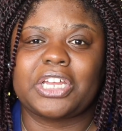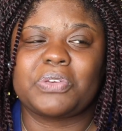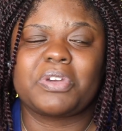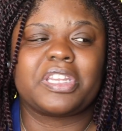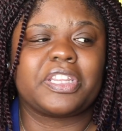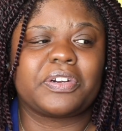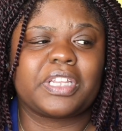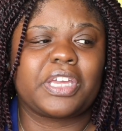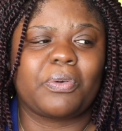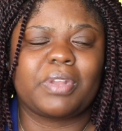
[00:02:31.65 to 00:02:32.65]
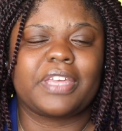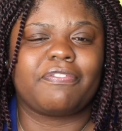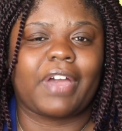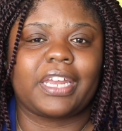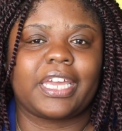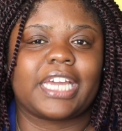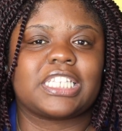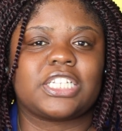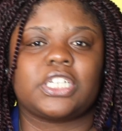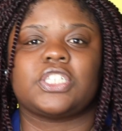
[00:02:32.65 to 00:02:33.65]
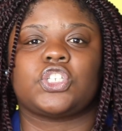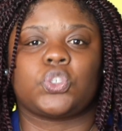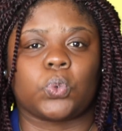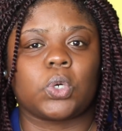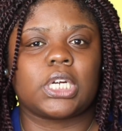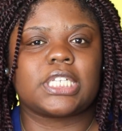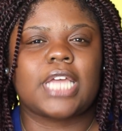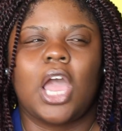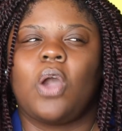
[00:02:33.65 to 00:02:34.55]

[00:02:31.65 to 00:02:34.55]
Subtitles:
you could literally only find it at certain stores,